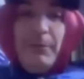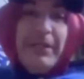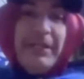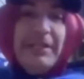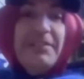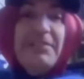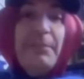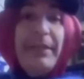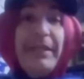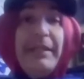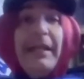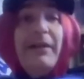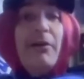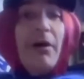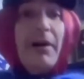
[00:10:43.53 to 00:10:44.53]
for me, it's
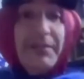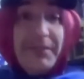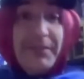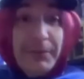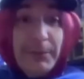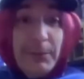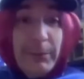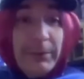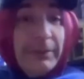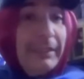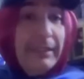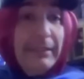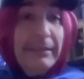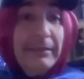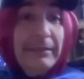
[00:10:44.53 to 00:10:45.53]
being in costume.
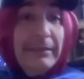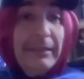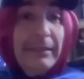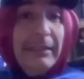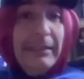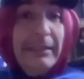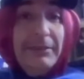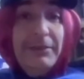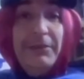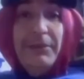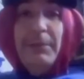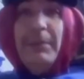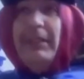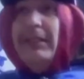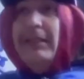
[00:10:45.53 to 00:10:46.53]
Really, uh, okay.
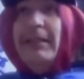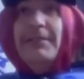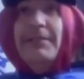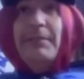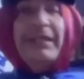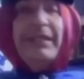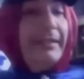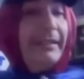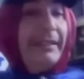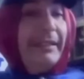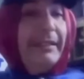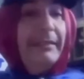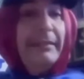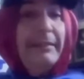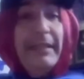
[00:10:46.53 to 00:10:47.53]
to me, that's my thing.
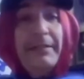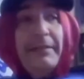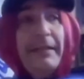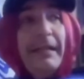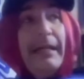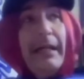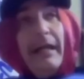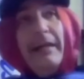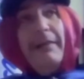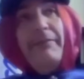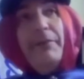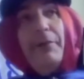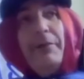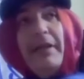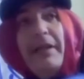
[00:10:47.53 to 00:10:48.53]
That's I. I
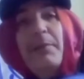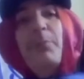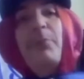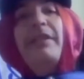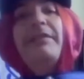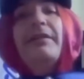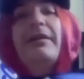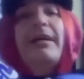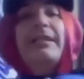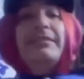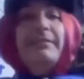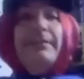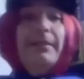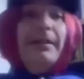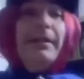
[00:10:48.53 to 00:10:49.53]
feel that it brings the
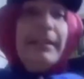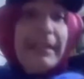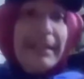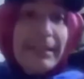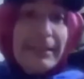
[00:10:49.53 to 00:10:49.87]
guys luck.